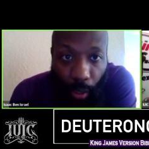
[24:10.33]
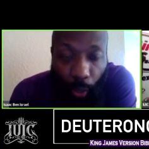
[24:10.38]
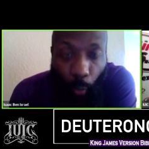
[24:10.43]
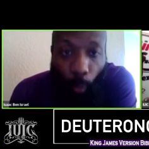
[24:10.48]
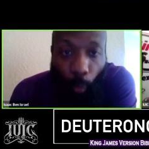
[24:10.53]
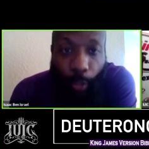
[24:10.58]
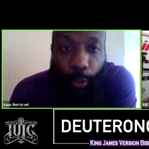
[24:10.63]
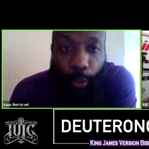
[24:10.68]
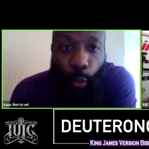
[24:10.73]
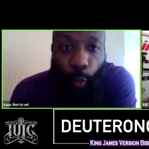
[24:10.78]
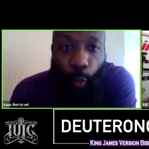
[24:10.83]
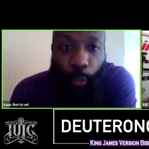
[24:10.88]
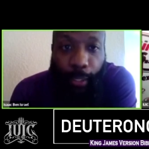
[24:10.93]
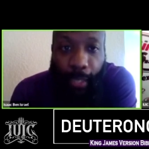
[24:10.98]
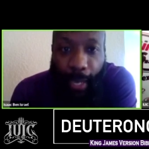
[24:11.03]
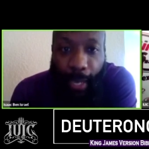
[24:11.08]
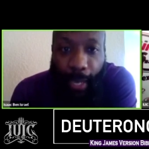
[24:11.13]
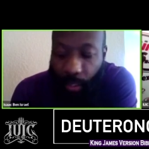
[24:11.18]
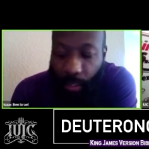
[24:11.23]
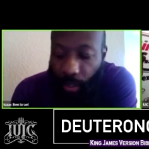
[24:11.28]
When you
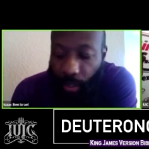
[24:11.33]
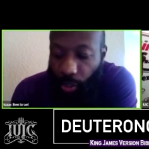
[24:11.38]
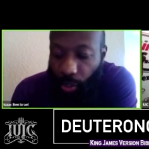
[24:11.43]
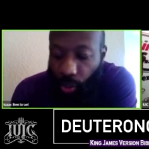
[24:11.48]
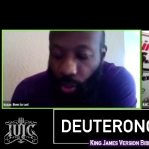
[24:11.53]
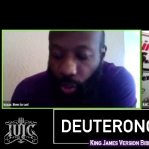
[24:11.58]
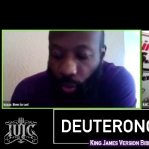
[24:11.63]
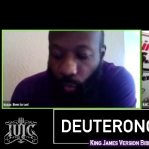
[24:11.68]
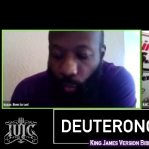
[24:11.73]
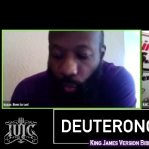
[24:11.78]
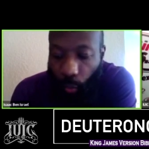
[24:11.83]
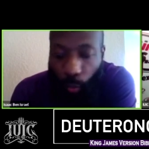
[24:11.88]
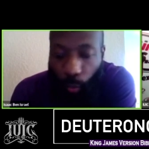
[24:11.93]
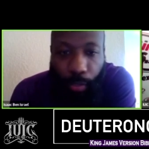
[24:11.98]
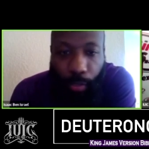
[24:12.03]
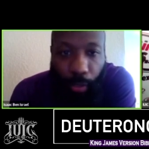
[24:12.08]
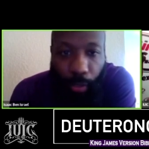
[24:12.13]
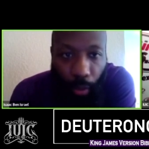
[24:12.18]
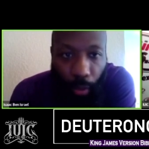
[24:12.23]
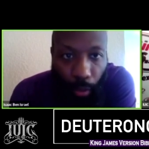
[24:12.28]
get to
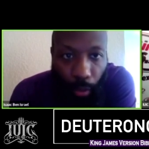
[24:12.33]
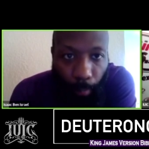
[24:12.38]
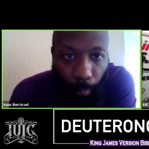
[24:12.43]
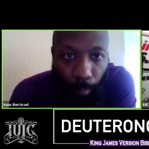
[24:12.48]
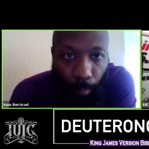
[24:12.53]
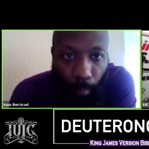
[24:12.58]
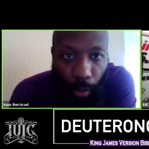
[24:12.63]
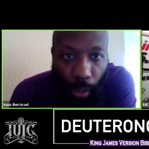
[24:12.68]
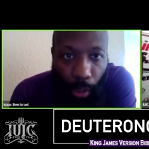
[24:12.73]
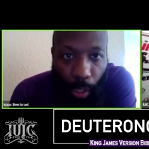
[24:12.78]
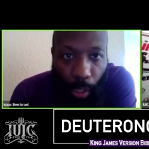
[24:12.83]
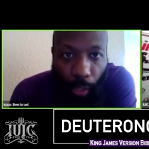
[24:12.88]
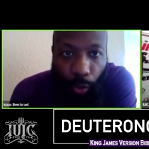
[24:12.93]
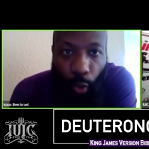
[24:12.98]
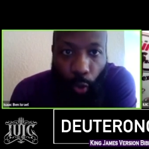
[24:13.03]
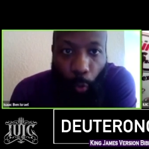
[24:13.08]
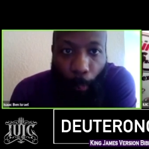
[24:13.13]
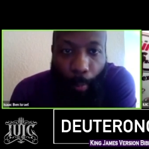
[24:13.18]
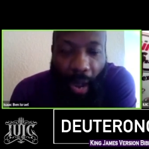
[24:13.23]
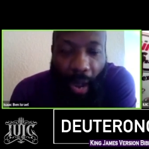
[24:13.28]
Jerusalem,
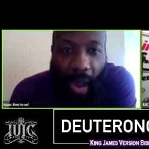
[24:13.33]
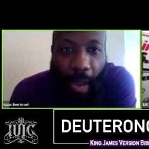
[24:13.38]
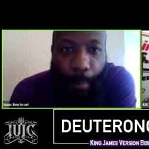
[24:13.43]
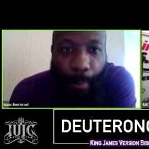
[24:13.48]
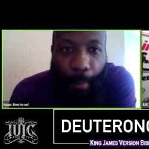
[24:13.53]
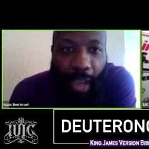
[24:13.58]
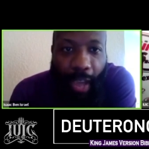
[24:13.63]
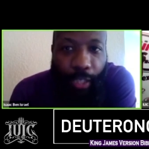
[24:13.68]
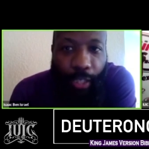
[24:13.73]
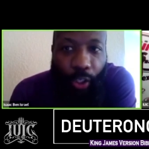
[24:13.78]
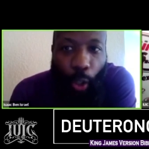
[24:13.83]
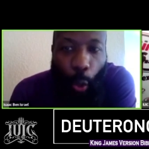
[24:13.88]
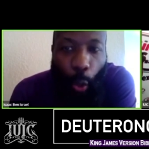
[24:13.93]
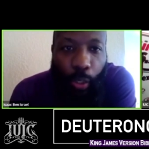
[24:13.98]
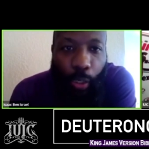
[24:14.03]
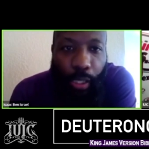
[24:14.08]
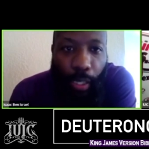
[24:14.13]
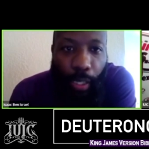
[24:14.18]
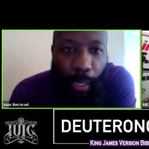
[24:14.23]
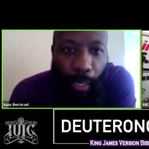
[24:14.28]
you buy back
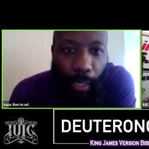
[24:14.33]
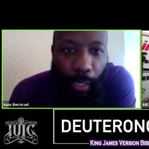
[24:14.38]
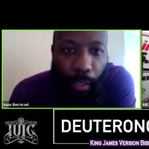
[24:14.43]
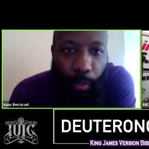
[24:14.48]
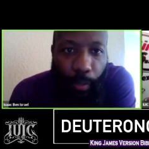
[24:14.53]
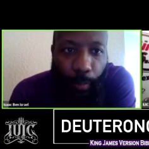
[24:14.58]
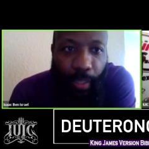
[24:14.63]
those things.